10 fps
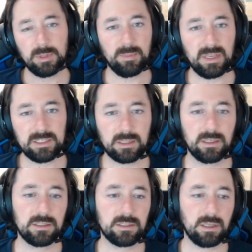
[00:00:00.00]
of the basic
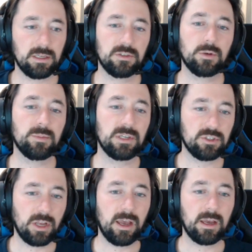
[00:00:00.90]
things like jumping
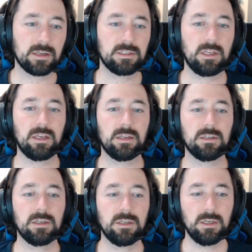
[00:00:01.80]
jacks
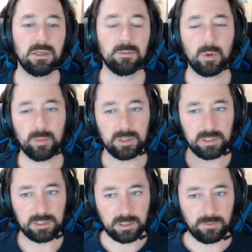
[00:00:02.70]
and
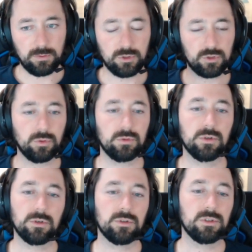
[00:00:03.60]
mobility stuff with your
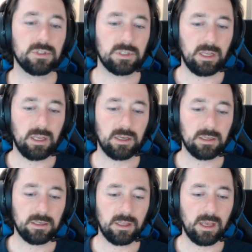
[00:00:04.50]
shoulders.
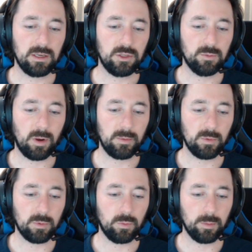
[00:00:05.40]
And then you probably
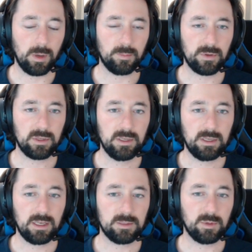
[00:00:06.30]
want to warm up
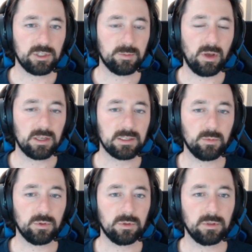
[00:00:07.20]
as much as
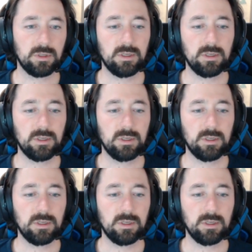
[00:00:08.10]
possible